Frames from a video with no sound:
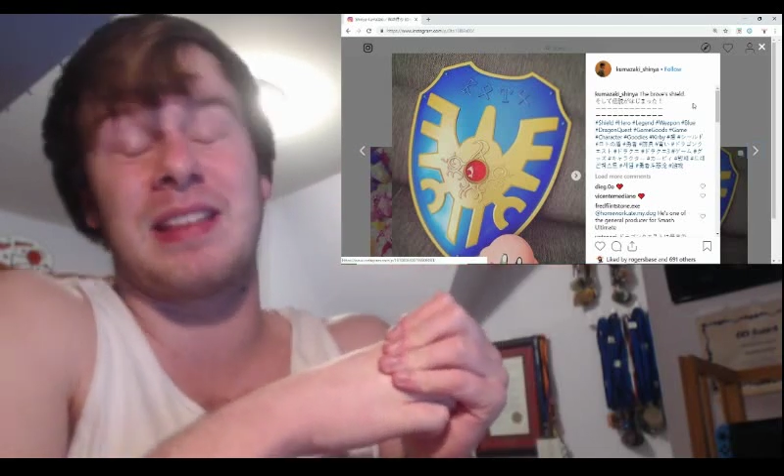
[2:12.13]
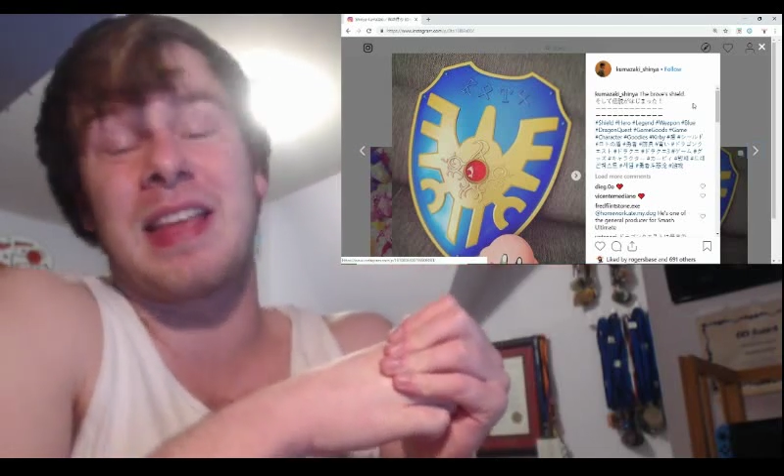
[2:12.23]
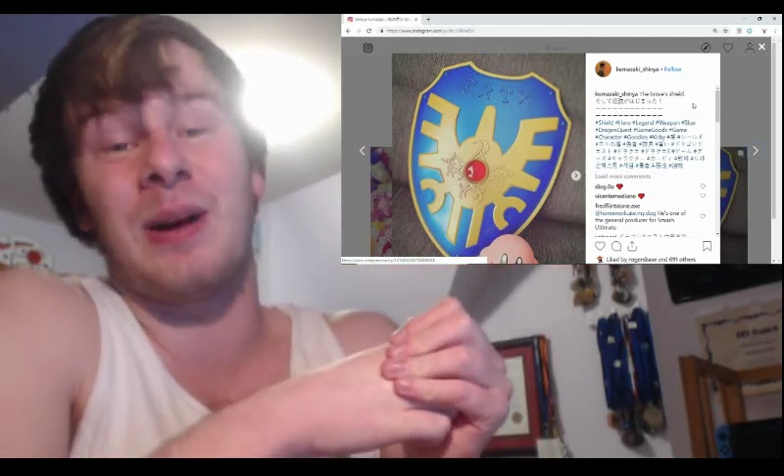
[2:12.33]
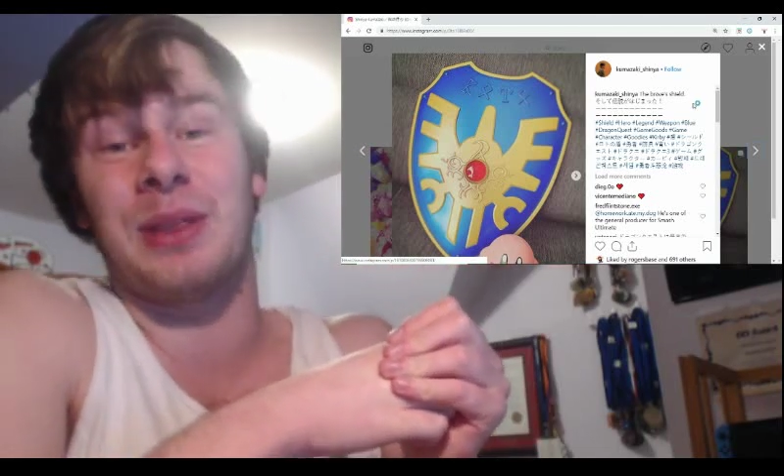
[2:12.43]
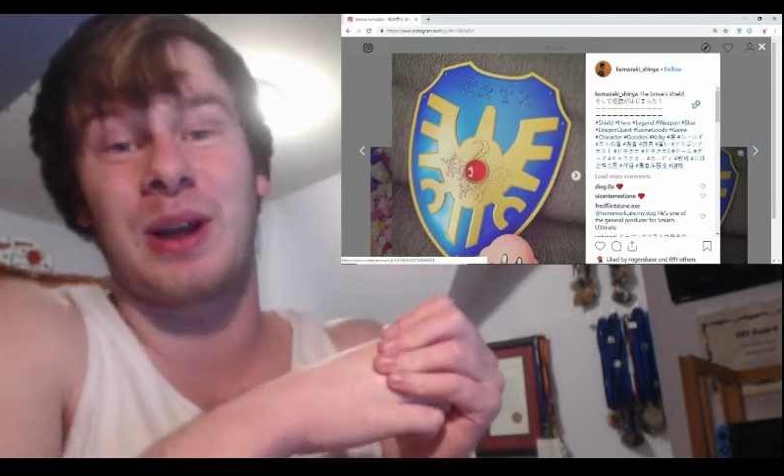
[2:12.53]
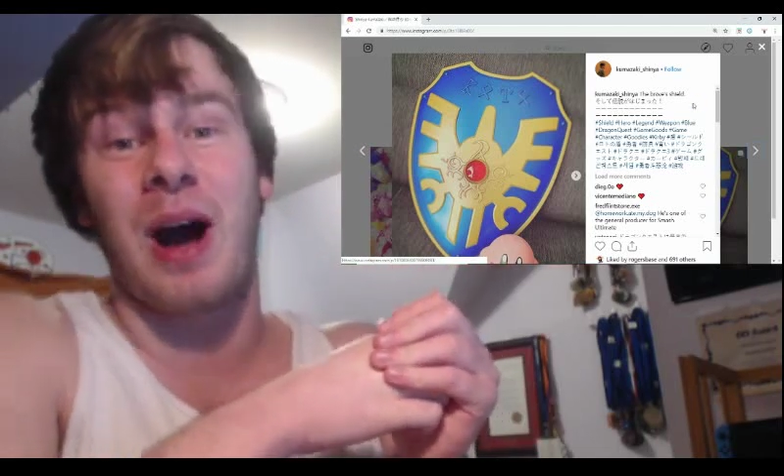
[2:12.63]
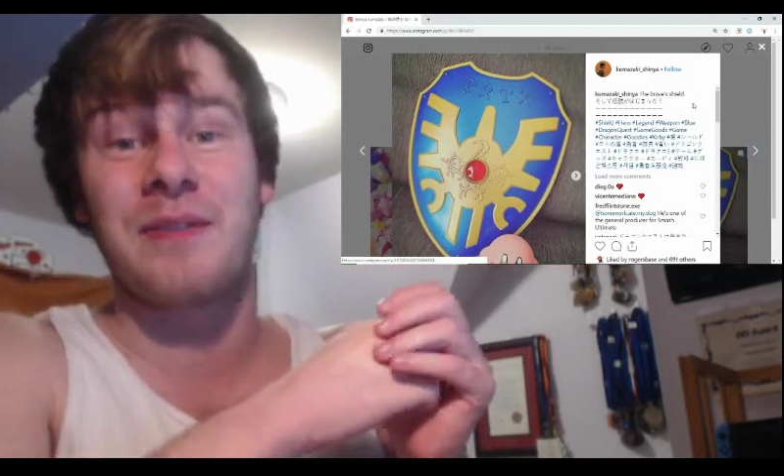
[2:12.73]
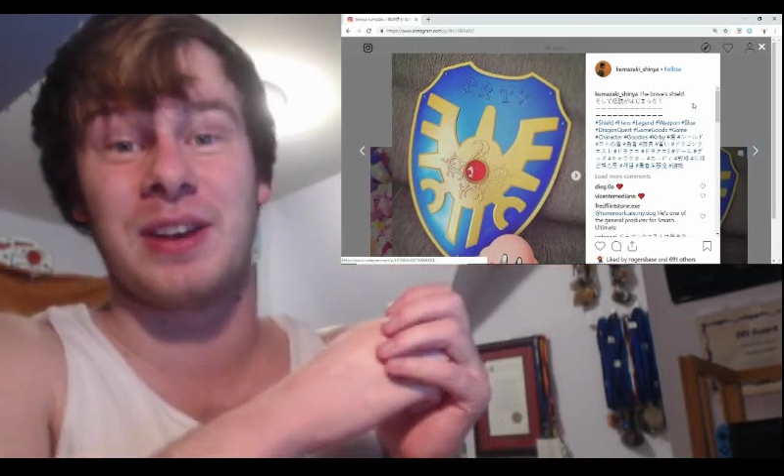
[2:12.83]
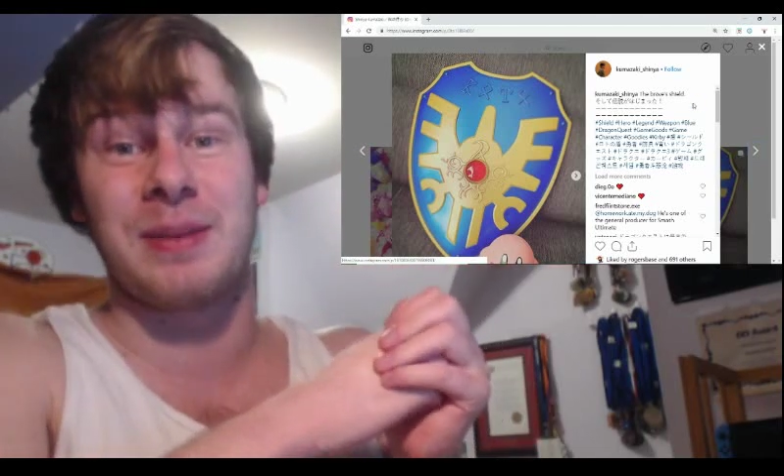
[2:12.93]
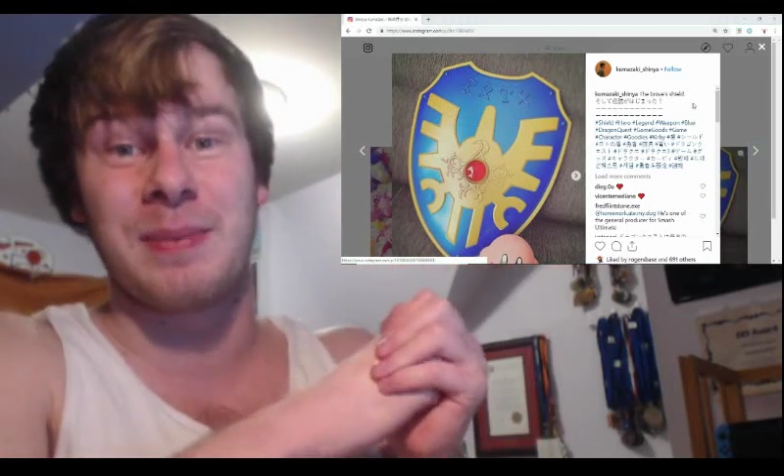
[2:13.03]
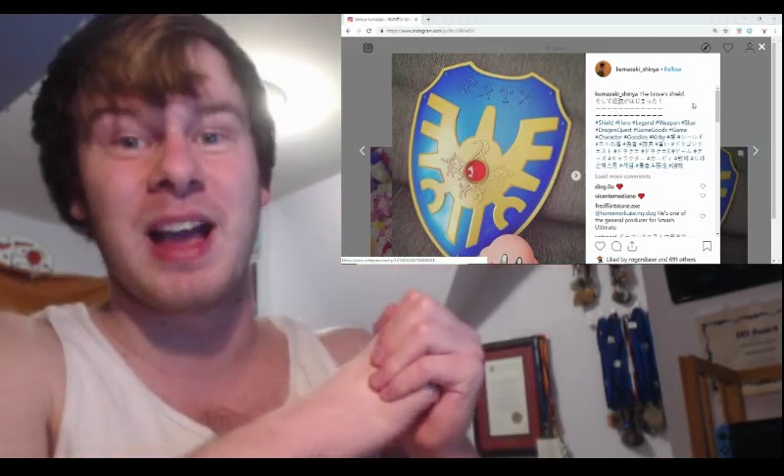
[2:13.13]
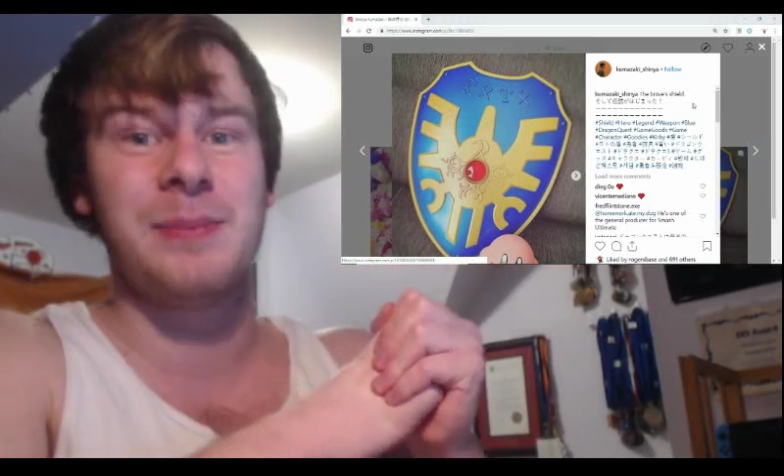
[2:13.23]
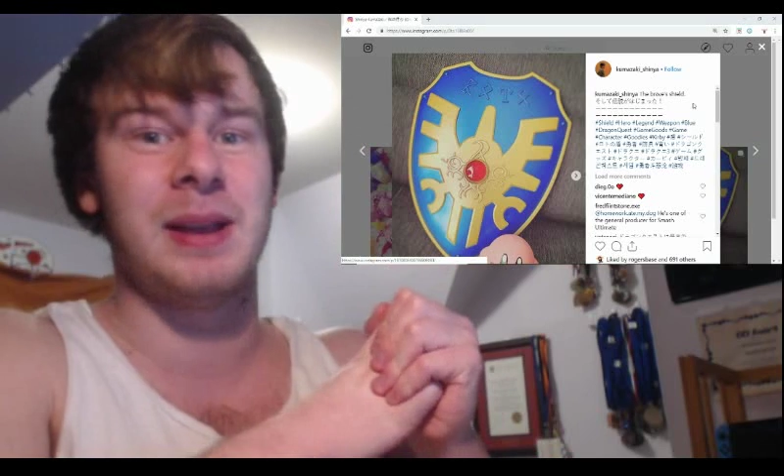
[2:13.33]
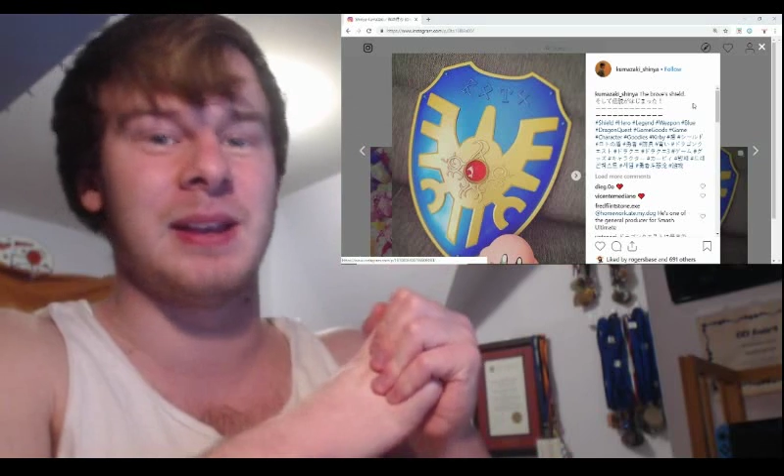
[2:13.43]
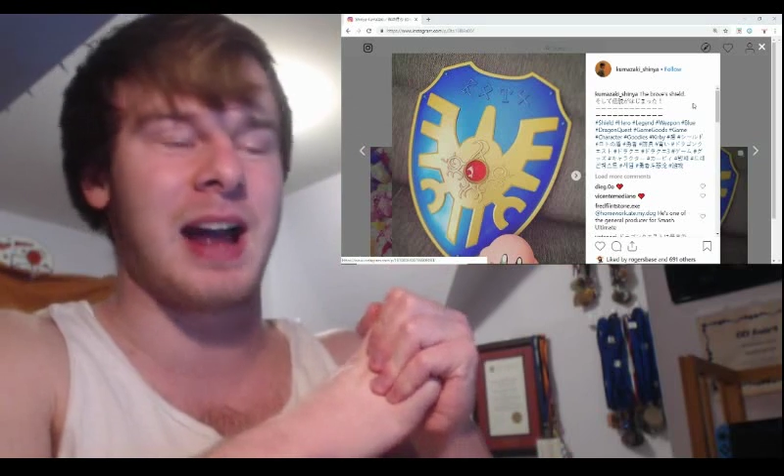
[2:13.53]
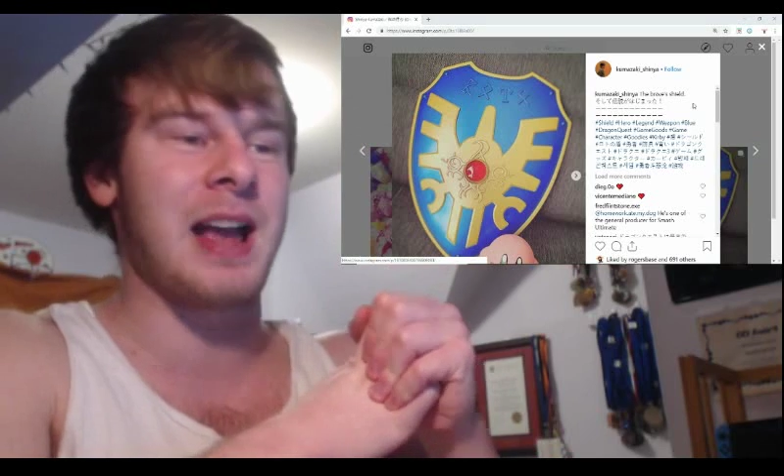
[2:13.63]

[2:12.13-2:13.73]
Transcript: nail in the coffin in my opinion.